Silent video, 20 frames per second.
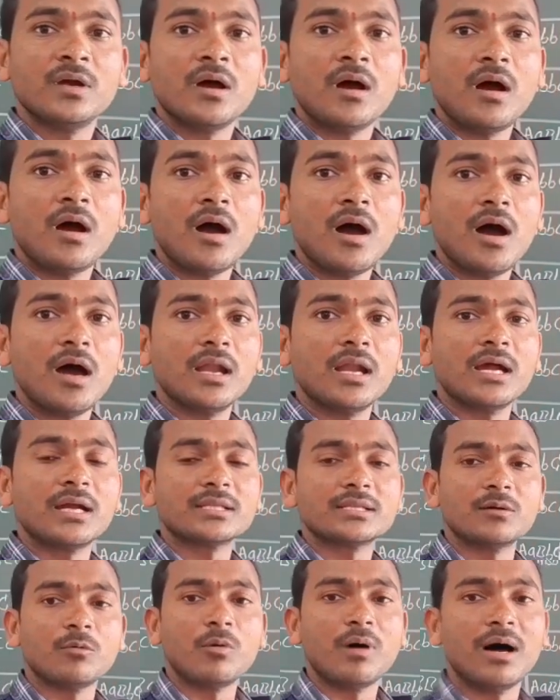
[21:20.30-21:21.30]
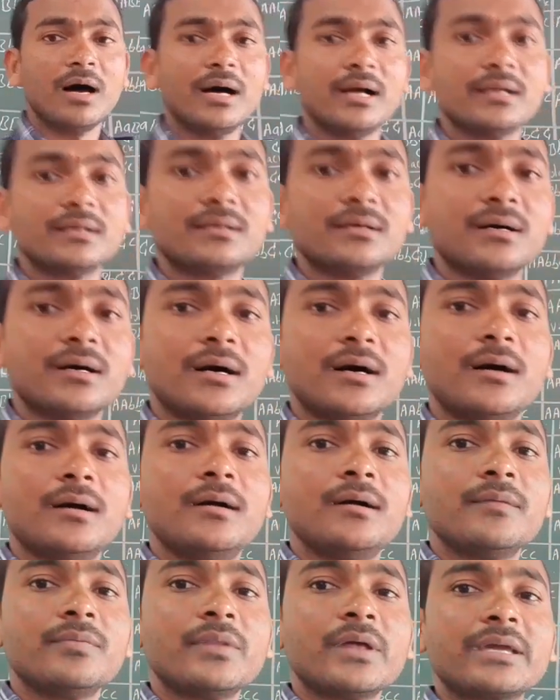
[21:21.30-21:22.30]
All are the what?
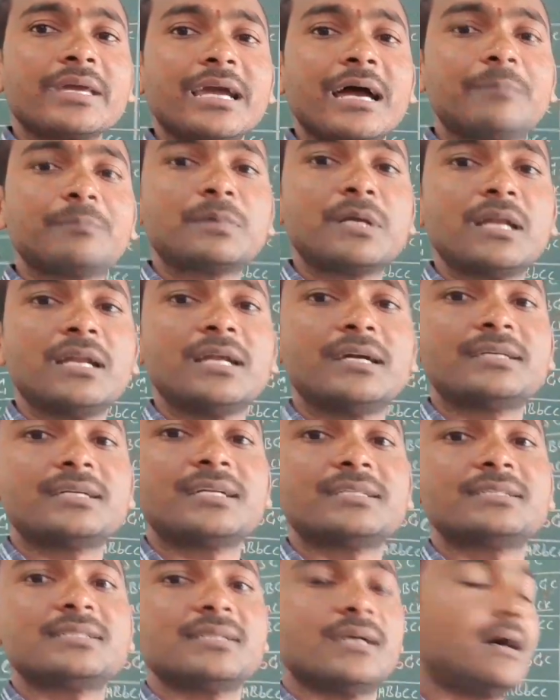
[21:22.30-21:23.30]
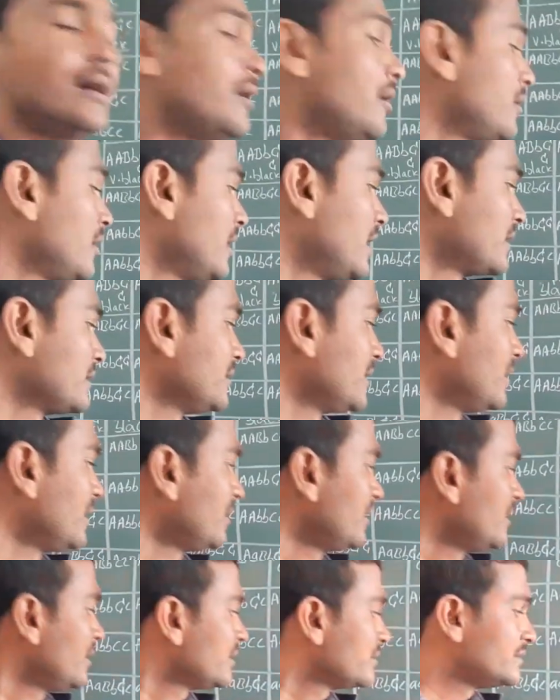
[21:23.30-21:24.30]
The capital letters. All are
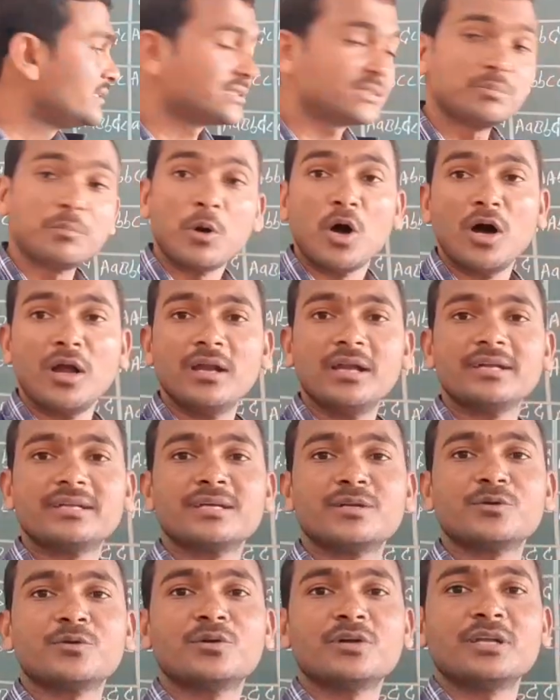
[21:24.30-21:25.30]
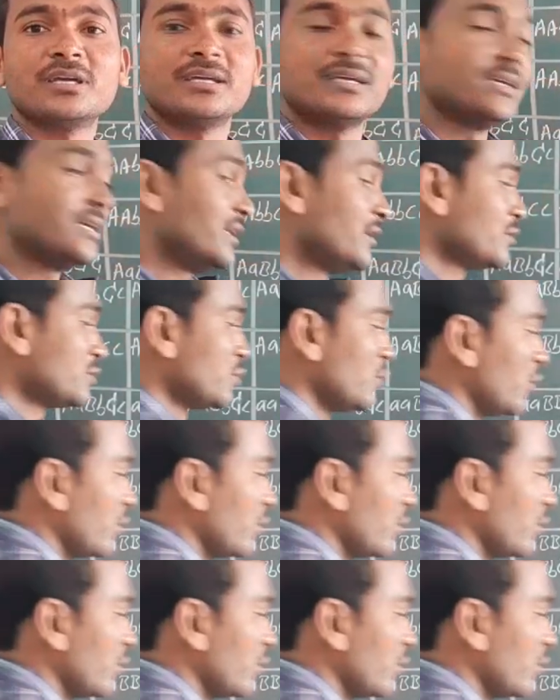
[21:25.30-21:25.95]
the small letter only. So